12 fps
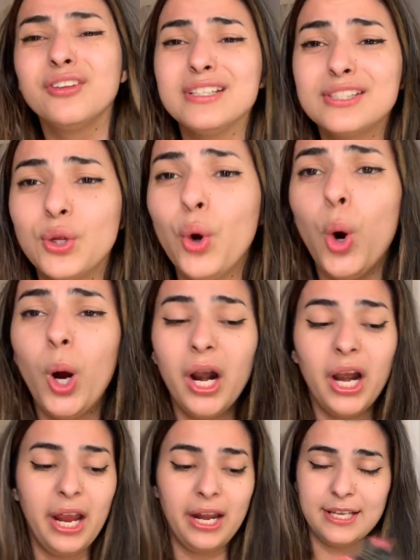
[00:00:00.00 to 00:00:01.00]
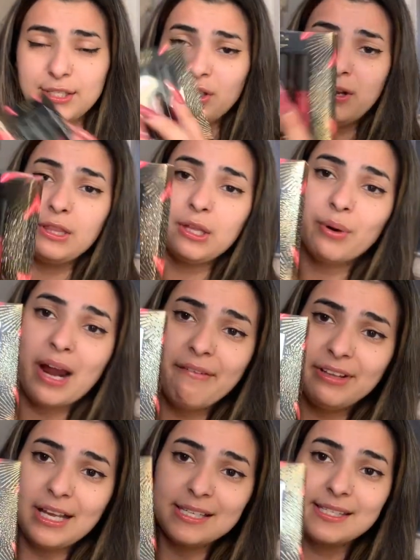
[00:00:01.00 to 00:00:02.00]
store, and I saw that they were
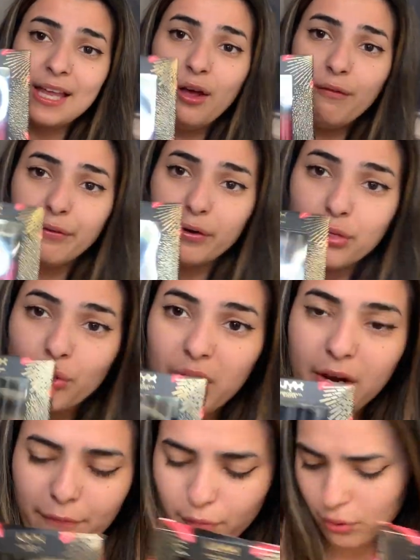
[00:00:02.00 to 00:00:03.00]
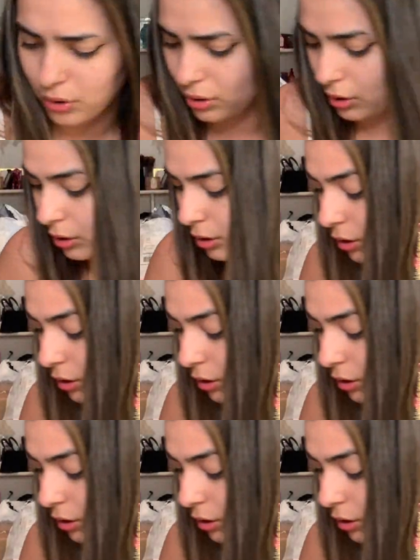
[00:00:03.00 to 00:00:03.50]
having a sale for three for